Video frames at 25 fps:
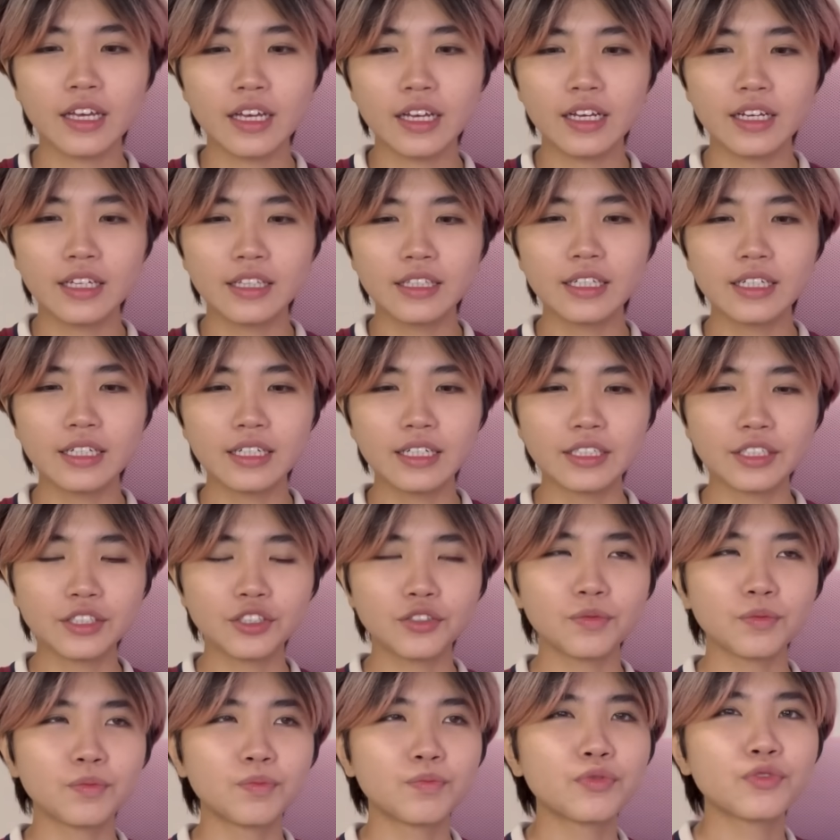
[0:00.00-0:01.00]
the
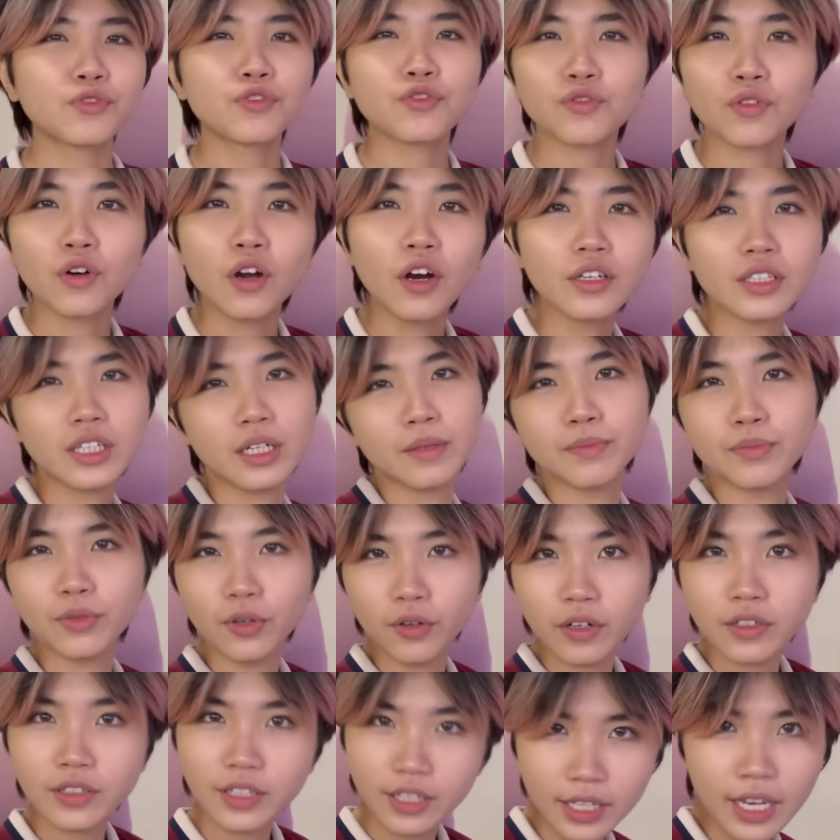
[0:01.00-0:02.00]
straw that
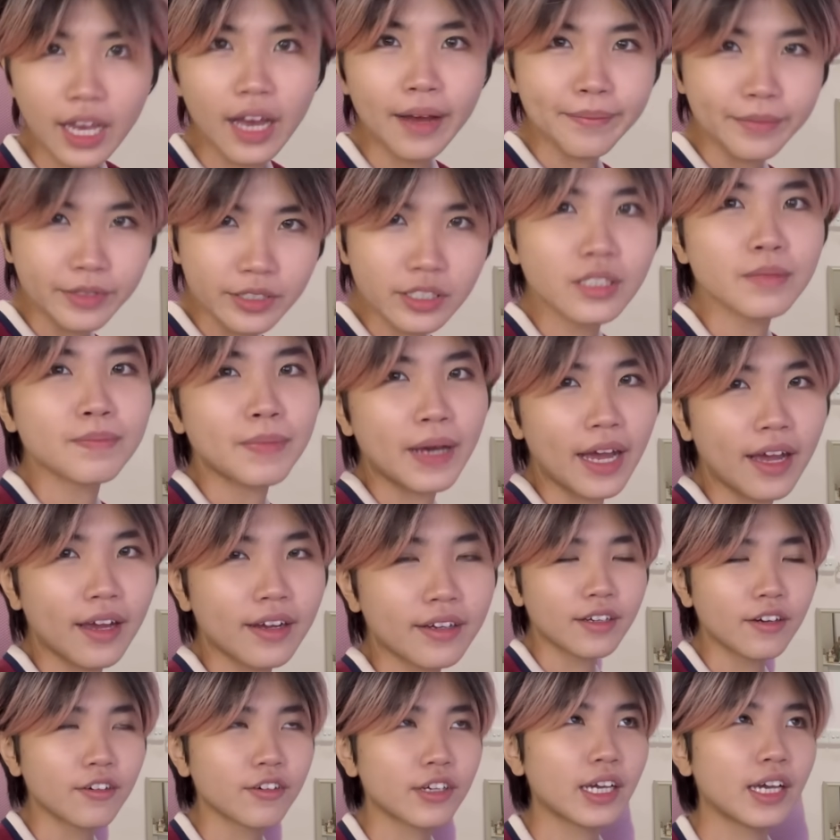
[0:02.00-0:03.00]
broke the camel's back,
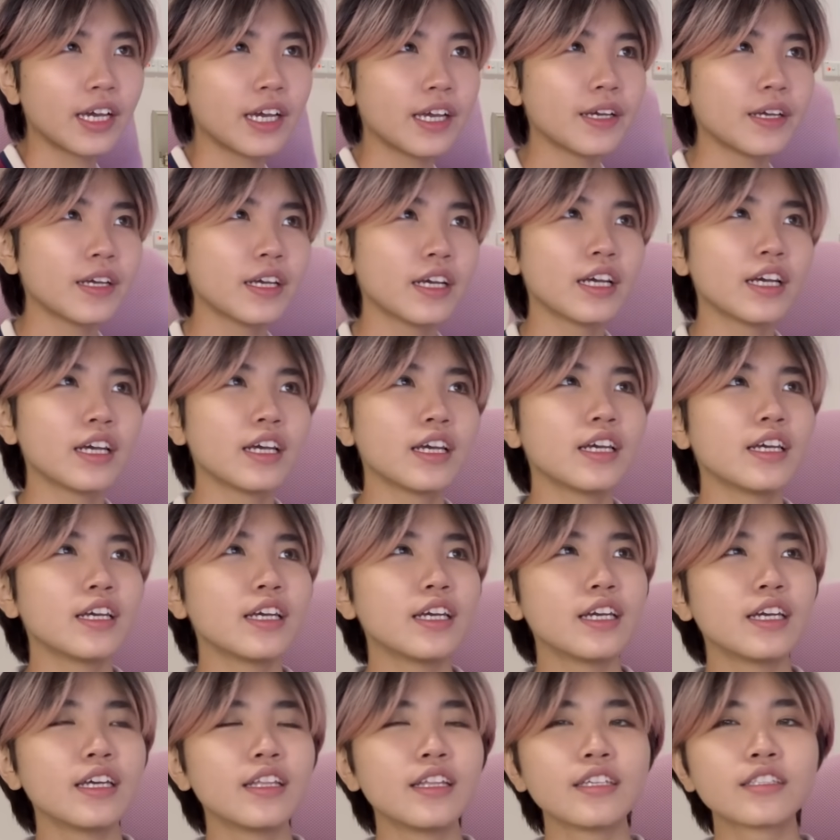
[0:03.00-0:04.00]
okay?
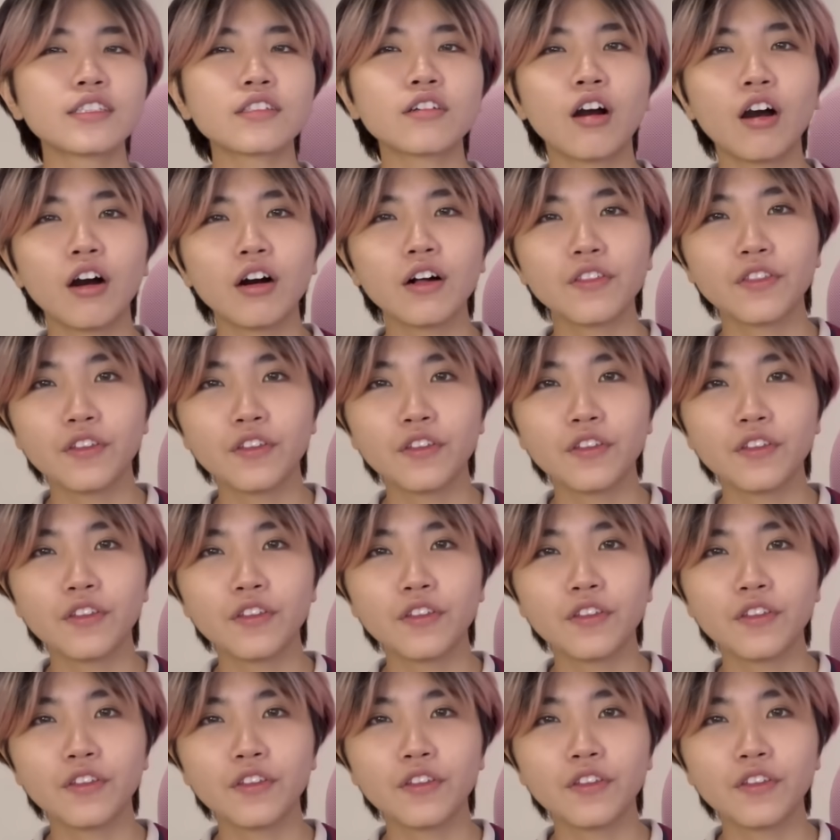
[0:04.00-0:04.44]
It is called